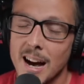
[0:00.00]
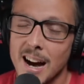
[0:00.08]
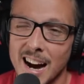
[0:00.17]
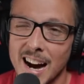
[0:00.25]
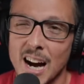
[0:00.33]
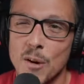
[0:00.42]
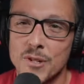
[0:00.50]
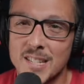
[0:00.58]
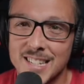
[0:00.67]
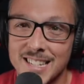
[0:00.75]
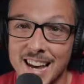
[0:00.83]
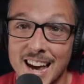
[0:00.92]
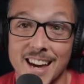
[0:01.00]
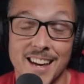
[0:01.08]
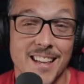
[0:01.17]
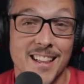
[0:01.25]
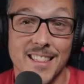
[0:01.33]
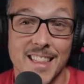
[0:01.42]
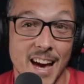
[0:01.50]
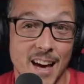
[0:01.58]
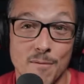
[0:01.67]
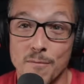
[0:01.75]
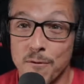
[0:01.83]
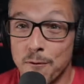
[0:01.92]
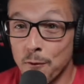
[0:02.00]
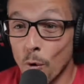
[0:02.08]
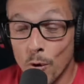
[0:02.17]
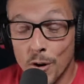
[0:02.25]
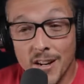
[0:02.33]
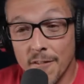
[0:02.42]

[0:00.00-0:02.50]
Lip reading: I would say that 40